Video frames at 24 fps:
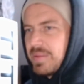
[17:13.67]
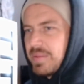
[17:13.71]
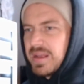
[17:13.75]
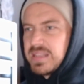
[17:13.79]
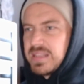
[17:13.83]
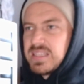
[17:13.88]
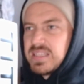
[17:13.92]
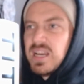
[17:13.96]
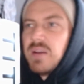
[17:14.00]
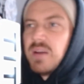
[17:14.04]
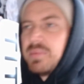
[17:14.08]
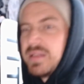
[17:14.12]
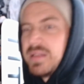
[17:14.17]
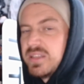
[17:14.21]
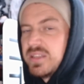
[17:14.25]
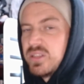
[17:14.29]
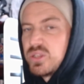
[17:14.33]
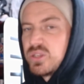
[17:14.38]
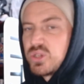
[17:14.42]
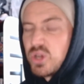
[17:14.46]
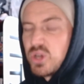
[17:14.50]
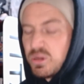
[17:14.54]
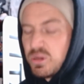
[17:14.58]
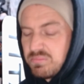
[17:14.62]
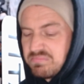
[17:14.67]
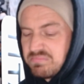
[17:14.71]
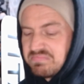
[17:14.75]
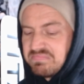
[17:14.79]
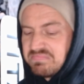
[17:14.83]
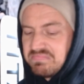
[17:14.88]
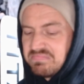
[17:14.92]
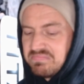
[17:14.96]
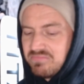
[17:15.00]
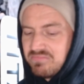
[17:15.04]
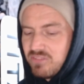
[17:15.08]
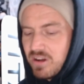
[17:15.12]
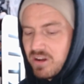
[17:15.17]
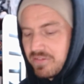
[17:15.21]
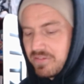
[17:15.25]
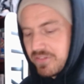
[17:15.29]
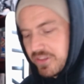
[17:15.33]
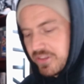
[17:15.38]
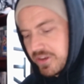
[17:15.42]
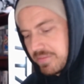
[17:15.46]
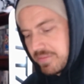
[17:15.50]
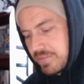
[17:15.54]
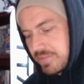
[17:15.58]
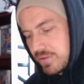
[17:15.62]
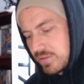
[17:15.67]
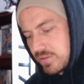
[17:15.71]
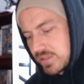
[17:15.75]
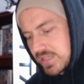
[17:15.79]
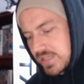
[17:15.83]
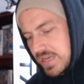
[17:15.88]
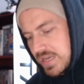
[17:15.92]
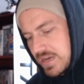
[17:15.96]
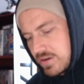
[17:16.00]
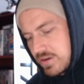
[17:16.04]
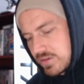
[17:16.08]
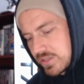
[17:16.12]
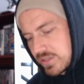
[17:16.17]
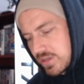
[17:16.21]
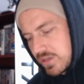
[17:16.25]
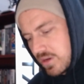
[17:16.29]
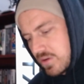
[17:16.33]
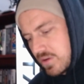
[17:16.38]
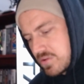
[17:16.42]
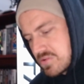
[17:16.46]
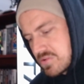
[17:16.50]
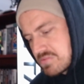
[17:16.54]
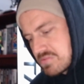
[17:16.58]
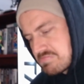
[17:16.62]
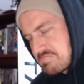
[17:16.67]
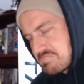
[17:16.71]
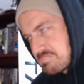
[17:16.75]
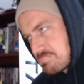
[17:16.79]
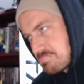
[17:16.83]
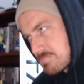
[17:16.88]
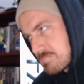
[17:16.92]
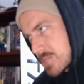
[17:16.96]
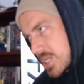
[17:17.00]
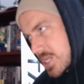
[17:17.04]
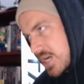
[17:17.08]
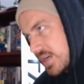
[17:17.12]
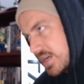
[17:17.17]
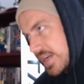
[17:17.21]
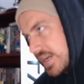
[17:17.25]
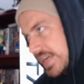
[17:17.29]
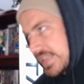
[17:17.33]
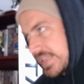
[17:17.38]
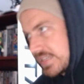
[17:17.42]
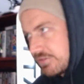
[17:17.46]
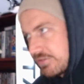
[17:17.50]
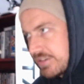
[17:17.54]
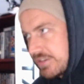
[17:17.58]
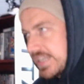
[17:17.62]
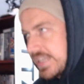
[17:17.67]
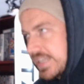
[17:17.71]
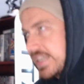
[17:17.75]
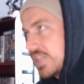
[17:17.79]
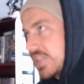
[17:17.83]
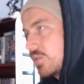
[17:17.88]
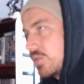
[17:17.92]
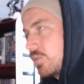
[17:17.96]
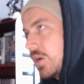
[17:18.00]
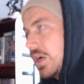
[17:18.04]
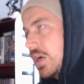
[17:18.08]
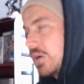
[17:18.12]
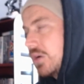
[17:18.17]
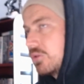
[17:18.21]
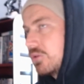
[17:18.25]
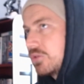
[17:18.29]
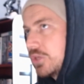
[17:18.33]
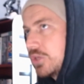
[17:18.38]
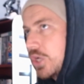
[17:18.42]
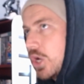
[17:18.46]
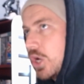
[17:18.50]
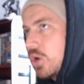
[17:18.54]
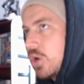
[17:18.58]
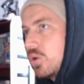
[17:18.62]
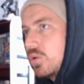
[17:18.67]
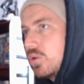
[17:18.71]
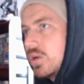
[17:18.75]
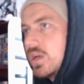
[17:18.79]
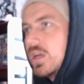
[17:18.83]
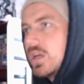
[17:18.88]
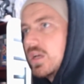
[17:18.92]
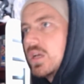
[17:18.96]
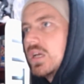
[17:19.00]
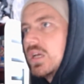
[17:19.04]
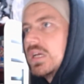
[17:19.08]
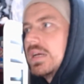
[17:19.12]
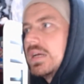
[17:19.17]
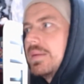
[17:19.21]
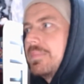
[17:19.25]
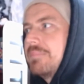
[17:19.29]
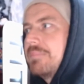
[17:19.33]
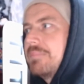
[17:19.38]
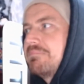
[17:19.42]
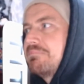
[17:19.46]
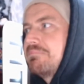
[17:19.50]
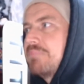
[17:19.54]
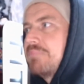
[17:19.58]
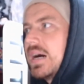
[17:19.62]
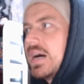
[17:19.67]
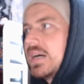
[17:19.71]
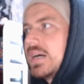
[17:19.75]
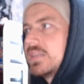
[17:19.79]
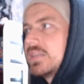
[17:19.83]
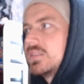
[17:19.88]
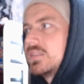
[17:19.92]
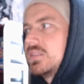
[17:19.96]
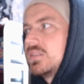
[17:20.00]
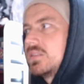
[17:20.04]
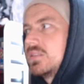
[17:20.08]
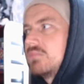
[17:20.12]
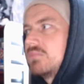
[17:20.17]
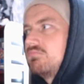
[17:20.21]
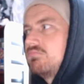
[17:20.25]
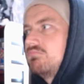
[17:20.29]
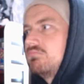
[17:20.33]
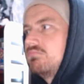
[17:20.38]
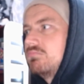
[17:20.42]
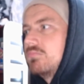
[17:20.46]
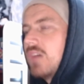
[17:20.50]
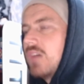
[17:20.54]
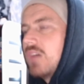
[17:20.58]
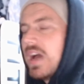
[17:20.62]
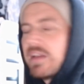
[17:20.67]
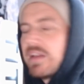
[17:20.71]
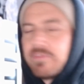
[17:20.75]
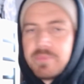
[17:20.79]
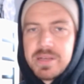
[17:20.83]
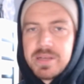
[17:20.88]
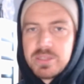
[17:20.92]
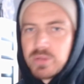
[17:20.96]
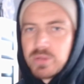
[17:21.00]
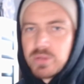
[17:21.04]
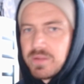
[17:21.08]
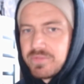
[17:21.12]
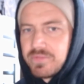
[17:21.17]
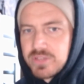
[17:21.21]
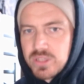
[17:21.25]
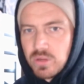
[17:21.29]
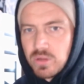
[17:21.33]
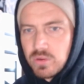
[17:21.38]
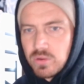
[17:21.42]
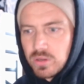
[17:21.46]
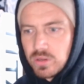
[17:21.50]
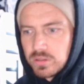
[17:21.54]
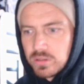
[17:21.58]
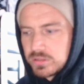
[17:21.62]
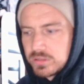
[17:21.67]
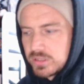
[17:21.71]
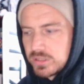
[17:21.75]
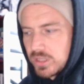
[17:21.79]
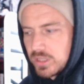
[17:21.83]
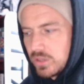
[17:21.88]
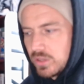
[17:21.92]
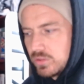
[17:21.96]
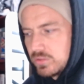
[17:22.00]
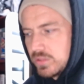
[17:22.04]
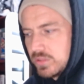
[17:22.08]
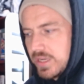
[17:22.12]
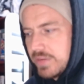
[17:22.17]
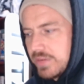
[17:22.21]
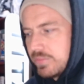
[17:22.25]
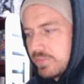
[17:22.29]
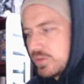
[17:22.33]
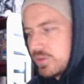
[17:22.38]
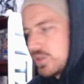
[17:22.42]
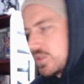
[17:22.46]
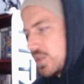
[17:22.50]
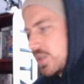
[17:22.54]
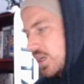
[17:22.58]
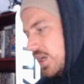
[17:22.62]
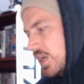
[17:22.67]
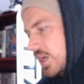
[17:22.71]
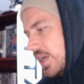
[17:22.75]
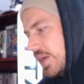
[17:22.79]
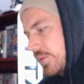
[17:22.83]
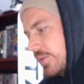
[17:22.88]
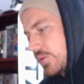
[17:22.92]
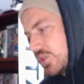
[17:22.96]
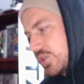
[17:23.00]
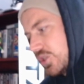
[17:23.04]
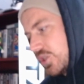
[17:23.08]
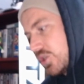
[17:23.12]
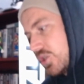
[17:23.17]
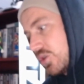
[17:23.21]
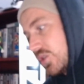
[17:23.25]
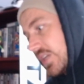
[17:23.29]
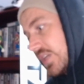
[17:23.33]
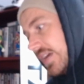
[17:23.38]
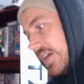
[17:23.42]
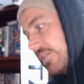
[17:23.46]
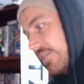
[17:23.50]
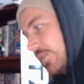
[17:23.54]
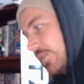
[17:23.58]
it up in the shop rather than a boot sale, so is it really in the wild? No, but I haven't picked it up for so long, so it was just good to have it.